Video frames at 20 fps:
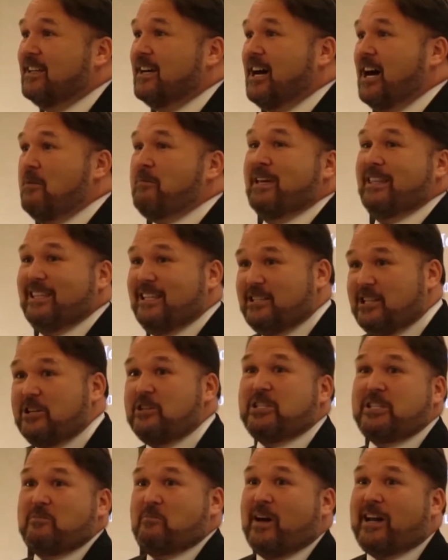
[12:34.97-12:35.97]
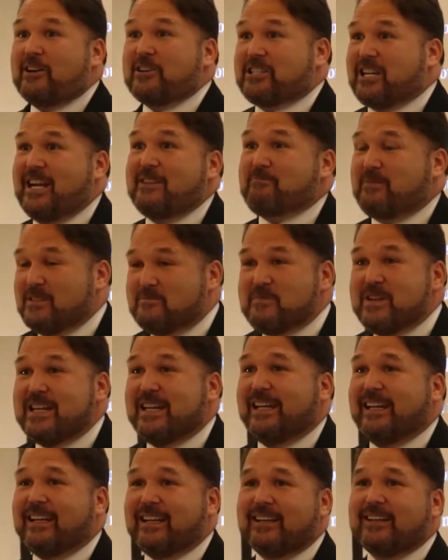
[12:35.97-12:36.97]
I mean, the dude's in better shape than
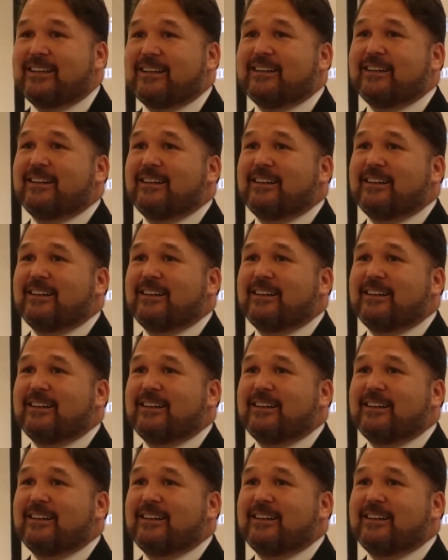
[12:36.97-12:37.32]
me.